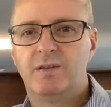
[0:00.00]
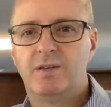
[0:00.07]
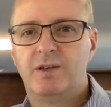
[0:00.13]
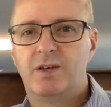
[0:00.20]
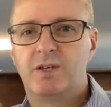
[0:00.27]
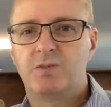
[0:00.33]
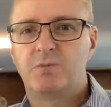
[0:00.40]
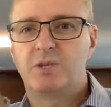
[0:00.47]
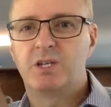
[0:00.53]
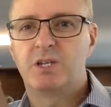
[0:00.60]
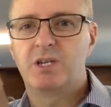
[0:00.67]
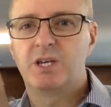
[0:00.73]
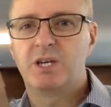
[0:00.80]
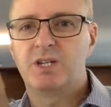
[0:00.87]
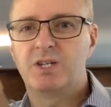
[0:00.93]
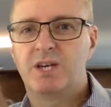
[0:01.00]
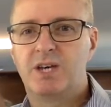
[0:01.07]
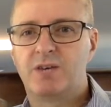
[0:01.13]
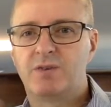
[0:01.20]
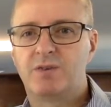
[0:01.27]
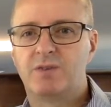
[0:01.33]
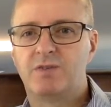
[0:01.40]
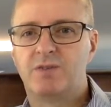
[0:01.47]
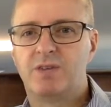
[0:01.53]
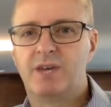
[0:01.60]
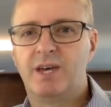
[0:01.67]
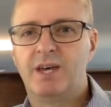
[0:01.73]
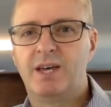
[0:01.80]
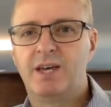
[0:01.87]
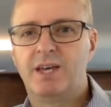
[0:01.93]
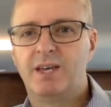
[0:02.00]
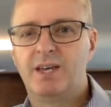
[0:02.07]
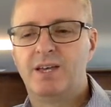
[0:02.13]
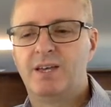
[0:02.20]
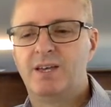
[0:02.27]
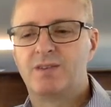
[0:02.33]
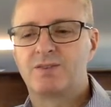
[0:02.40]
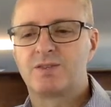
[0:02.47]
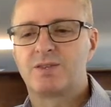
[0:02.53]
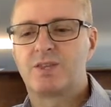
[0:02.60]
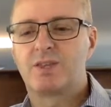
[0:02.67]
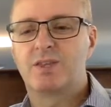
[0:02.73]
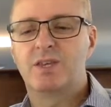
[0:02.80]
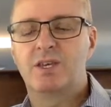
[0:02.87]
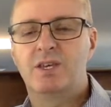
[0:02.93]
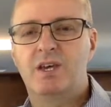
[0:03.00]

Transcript: has been cut out of there so that the